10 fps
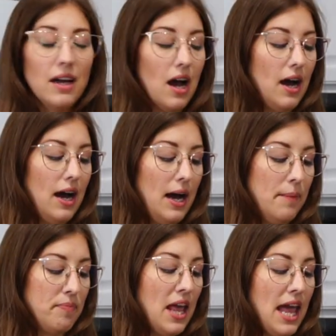
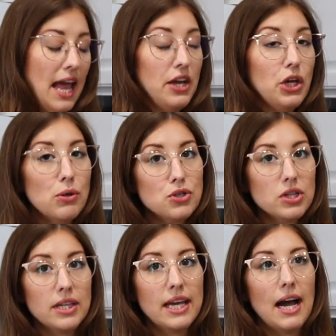And usually